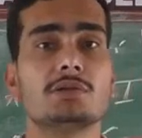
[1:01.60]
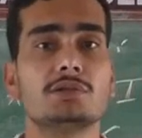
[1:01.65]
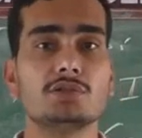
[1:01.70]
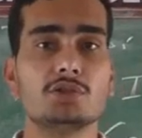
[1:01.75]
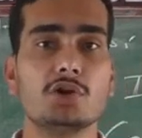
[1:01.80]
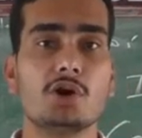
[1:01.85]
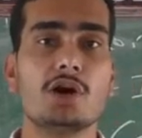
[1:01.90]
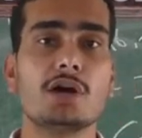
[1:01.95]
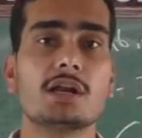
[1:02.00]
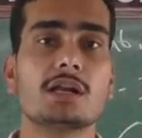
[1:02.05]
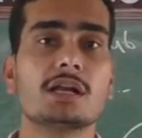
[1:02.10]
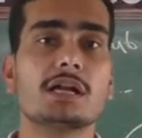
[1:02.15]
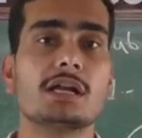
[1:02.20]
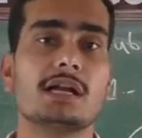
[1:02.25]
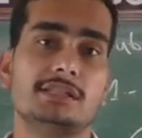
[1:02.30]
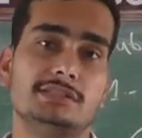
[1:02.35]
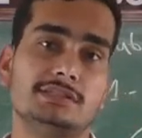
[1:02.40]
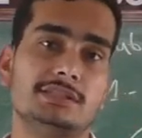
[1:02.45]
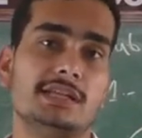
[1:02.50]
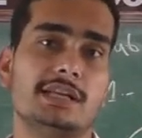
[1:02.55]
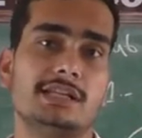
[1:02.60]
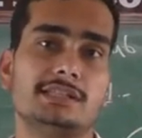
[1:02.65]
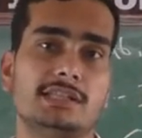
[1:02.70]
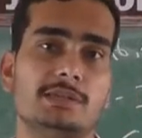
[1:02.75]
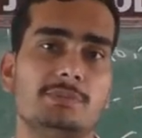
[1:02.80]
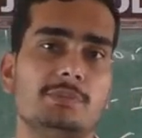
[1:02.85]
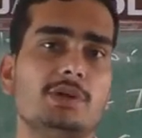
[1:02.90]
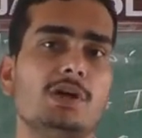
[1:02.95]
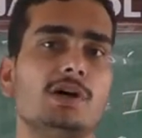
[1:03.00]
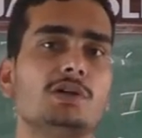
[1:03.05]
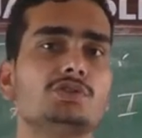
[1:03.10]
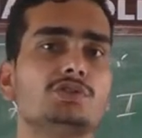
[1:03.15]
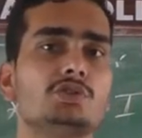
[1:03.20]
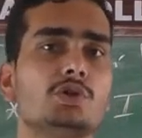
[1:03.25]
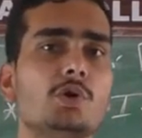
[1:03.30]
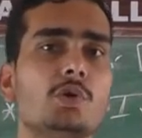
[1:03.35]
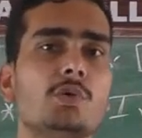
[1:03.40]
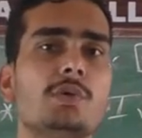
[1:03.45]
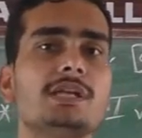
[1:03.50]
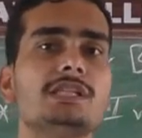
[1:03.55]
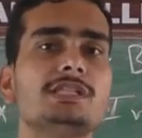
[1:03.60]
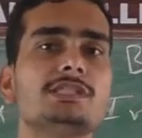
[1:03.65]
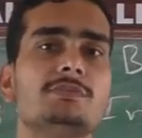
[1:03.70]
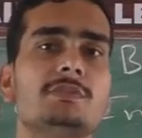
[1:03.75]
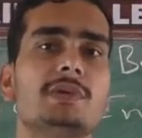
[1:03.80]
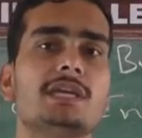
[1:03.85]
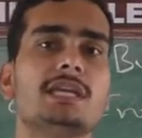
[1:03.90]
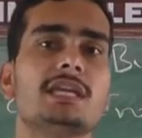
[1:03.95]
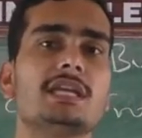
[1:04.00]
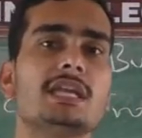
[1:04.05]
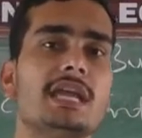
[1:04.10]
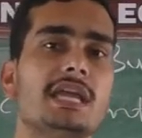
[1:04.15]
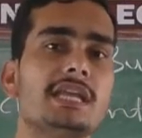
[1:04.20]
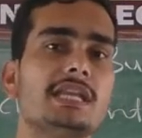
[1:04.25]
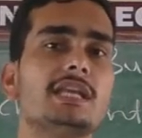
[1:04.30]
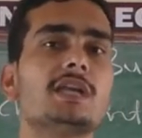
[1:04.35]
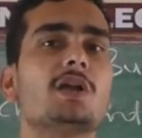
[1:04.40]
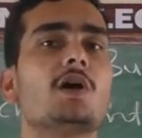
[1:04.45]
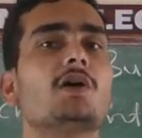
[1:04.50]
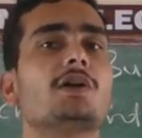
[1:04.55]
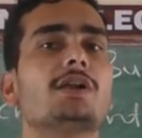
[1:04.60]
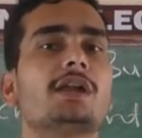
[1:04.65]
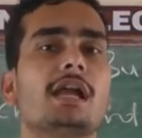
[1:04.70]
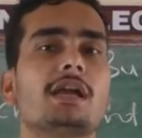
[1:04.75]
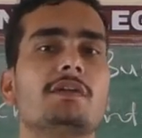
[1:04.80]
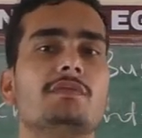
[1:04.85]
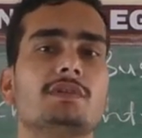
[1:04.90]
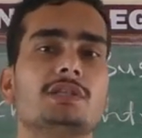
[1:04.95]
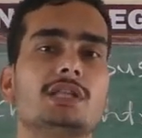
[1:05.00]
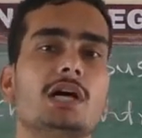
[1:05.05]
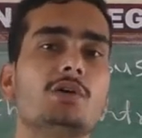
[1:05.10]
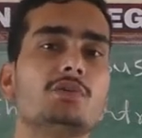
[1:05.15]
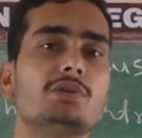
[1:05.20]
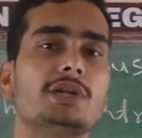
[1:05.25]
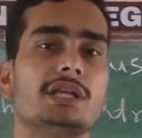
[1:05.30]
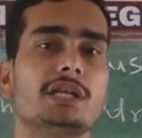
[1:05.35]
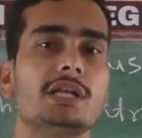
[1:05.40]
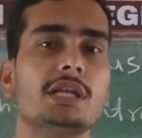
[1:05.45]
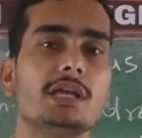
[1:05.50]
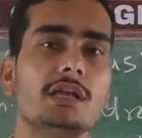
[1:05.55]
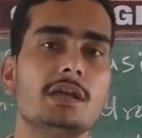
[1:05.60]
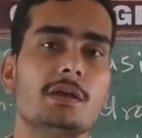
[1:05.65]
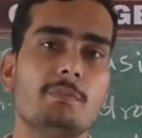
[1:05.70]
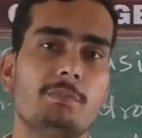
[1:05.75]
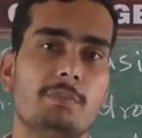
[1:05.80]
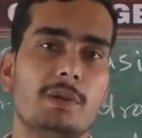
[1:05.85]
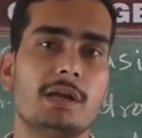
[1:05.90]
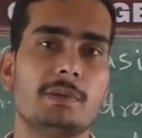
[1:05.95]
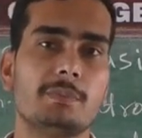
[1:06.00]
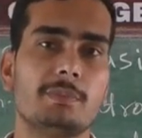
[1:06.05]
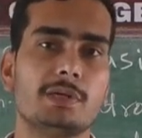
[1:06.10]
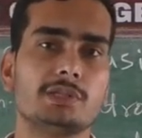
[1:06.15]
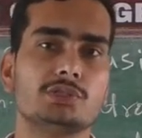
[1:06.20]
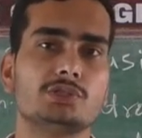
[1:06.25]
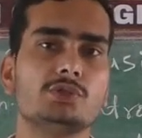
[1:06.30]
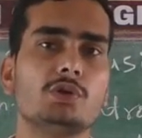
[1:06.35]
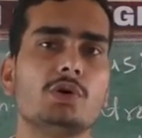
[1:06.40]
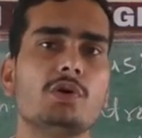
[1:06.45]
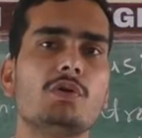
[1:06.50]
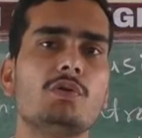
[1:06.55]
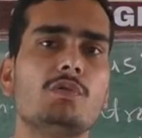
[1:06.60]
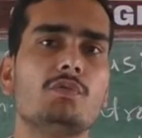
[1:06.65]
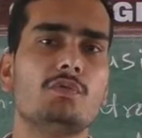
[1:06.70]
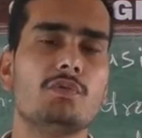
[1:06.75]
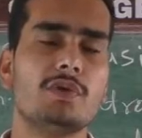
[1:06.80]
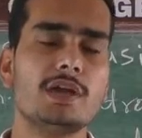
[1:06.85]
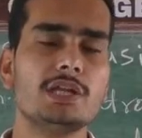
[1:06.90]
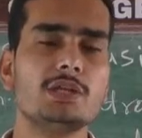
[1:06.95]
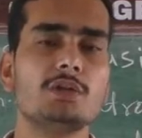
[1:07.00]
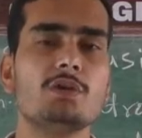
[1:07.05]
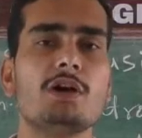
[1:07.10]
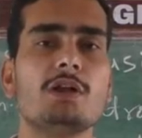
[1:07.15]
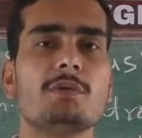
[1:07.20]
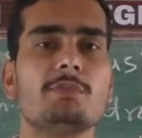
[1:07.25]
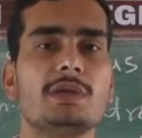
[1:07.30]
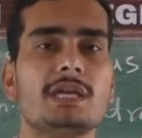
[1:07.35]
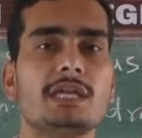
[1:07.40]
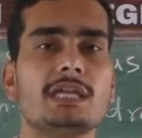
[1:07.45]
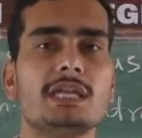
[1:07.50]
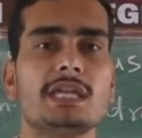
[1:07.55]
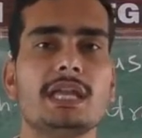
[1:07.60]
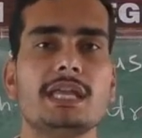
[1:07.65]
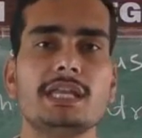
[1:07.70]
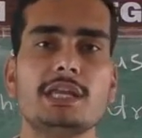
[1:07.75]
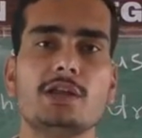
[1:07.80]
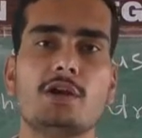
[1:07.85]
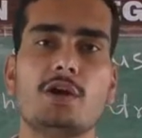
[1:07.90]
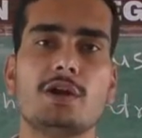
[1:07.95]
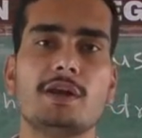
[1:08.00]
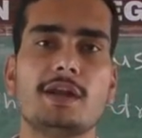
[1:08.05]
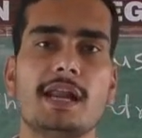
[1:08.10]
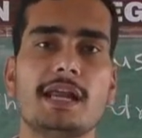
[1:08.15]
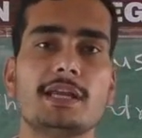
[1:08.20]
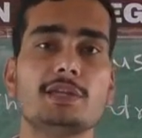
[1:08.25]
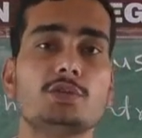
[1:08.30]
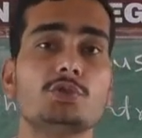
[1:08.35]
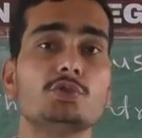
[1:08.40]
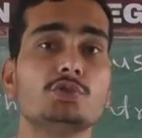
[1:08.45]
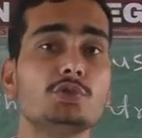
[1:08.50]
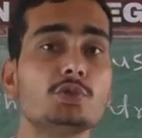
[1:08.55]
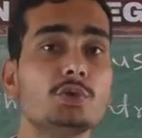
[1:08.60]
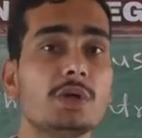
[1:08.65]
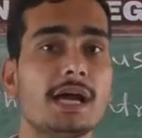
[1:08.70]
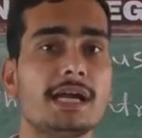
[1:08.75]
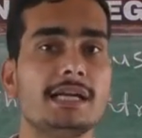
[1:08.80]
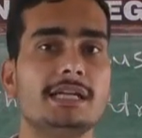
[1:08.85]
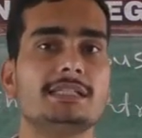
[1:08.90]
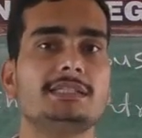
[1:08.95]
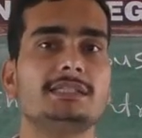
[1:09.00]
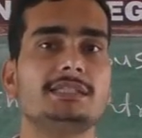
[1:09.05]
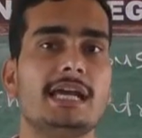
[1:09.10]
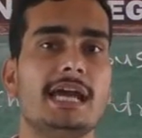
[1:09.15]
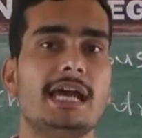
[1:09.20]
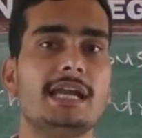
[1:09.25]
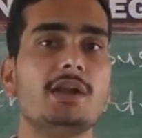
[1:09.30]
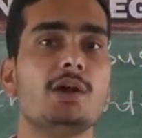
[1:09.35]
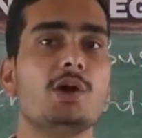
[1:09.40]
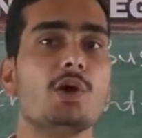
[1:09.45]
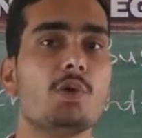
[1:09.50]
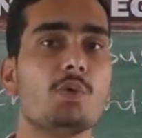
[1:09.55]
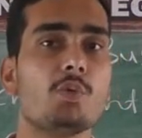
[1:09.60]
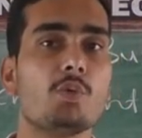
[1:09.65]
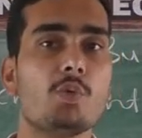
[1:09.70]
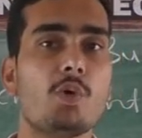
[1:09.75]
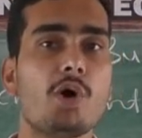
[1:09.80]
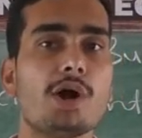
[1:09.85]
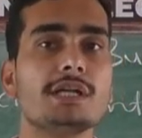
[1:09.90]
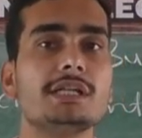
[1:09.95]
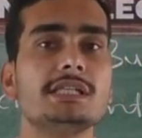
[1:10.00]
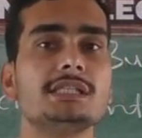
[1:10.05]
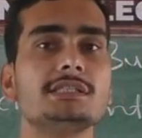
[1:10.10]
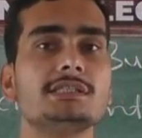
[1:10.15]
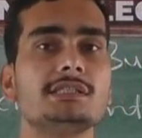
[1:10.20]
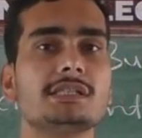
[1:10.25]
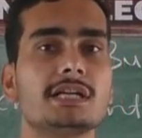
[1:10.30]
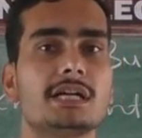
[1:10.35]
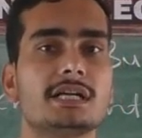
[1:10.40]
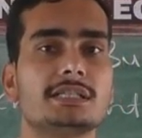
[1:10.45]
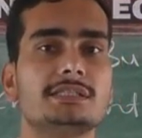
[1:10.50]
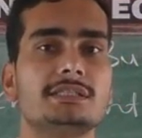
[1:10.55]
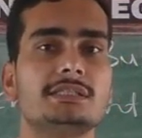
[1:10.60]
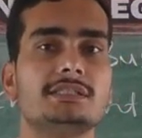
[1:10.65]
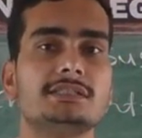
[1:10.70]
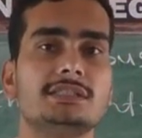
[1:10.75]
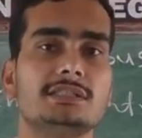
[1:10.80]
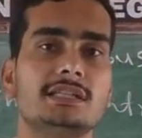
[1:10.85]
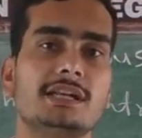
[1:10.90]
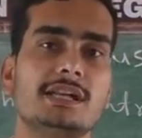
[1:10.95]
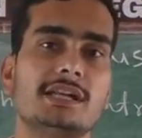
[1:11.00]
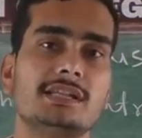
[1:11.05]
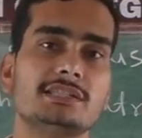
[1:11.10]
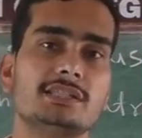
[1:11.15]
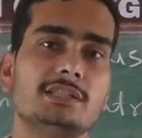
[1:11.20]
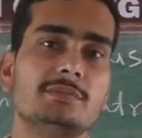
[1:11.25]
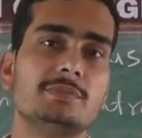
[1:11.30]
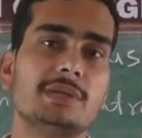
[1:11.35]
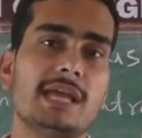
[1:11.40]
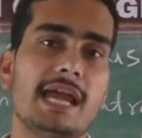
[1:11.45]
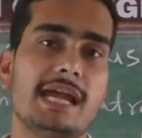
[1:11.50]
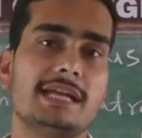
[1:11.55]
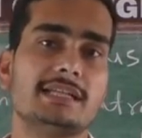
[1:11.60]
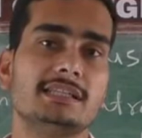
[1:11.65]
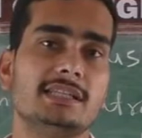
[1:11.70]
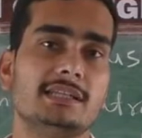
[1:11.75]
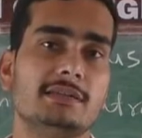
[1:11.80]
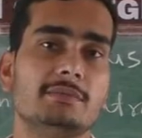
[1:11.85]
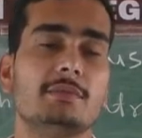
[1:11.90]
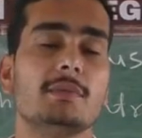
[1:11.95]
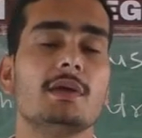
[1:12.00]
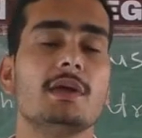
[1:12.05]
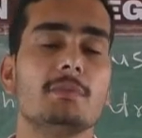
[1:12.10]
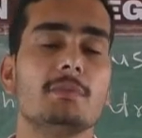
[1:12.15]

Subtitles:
your consideration, because no one is making any contract without any purpose. So when you are making any contract, you should understand what is the consideration behind it.